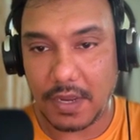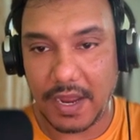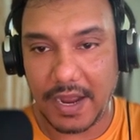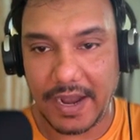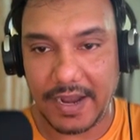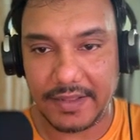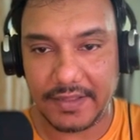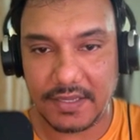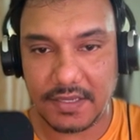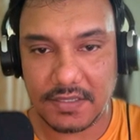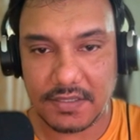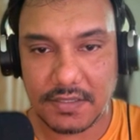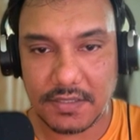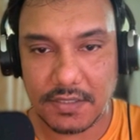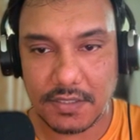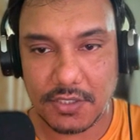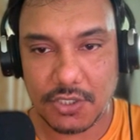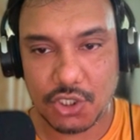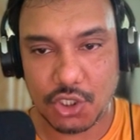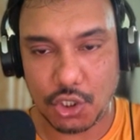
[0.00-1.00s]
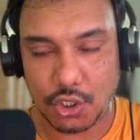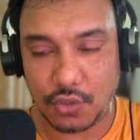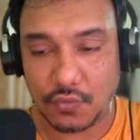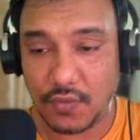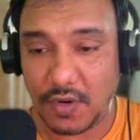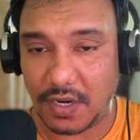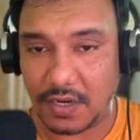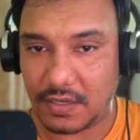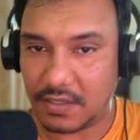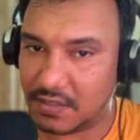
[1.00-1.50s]
And this should
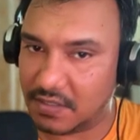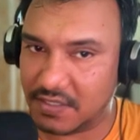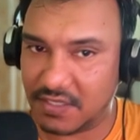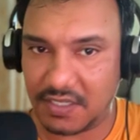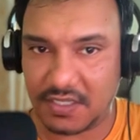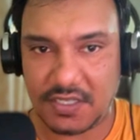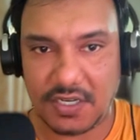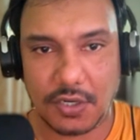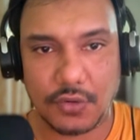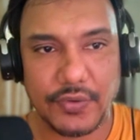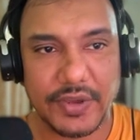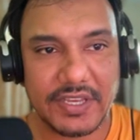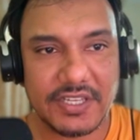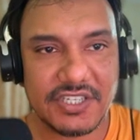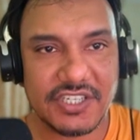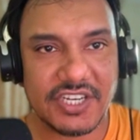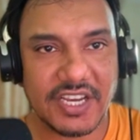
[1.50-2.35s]
work. Just a quick